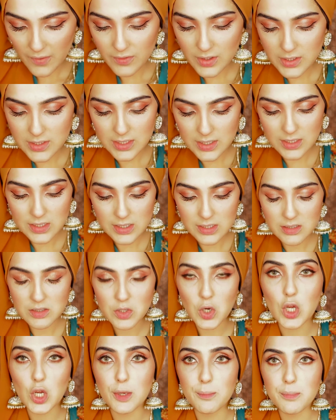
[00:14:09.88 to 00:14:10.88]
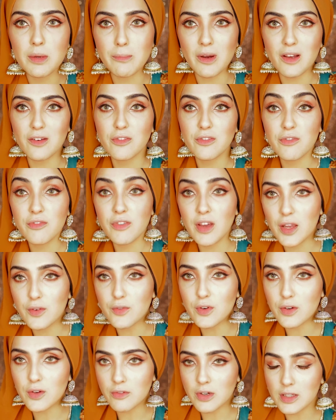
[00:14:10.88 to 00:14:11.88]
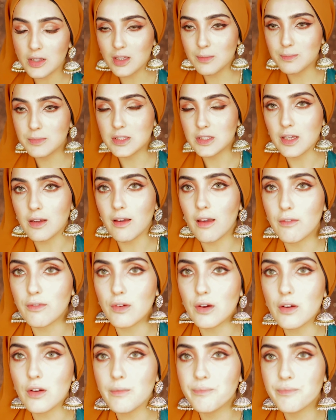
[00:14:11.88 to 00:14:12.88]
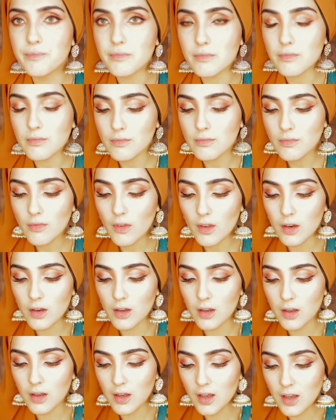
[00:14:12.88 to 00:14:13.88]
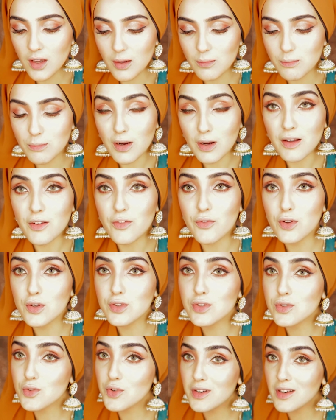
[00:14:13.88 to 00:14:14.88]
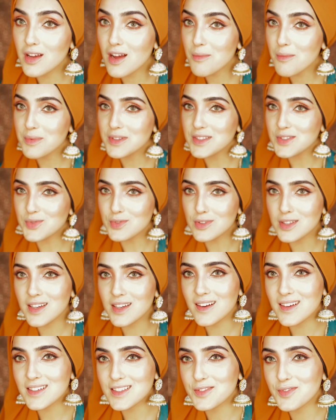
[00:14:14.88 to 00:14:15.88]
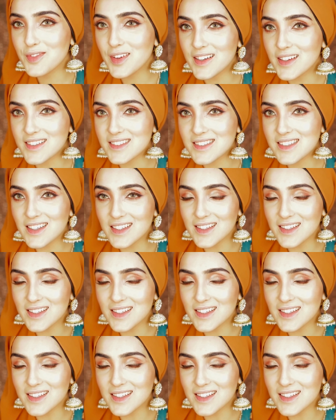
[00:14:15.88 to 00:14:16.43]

This has got to be my favorite red lipstick ever. But if you screw it up, it's really hard to fix.